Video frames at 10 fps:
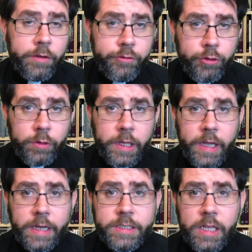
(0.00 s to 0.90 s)

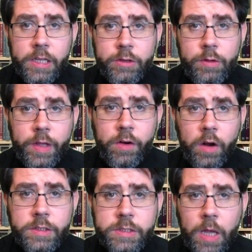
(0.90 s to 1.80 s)
Truly I tell you, there
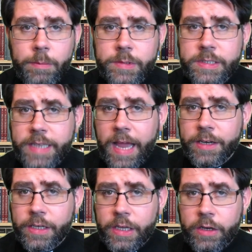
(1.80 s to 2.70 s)
are some
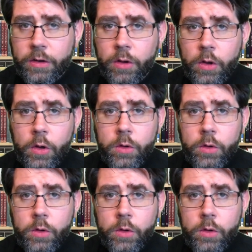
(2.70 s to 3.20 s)
standing here